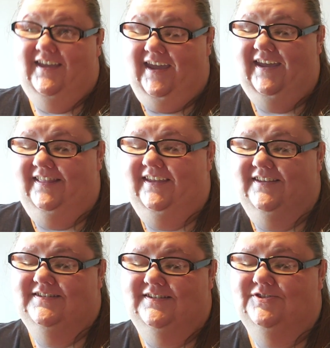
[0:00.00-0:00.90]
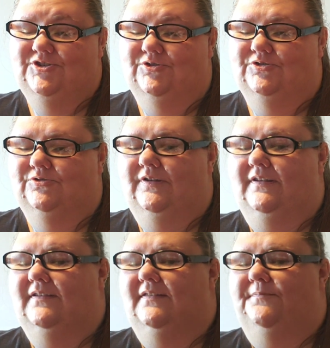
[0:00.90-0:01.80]
Haley is. She'll enjoy
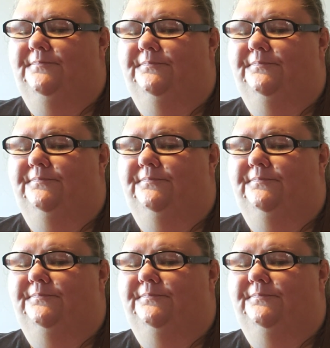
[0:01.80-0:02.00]
this.